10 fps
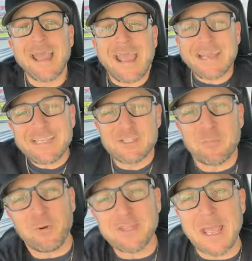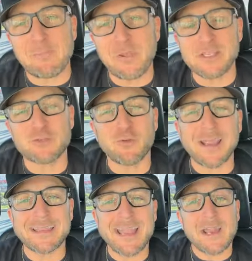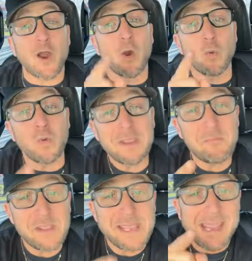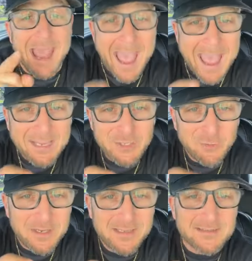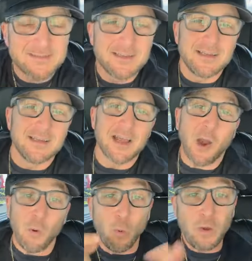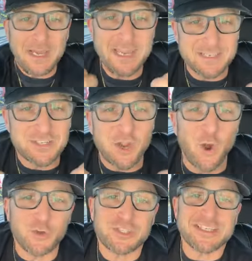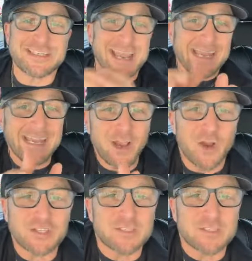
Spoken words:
I need you to put that pitch right there. Are we being accurate? Are we as coaches hitting our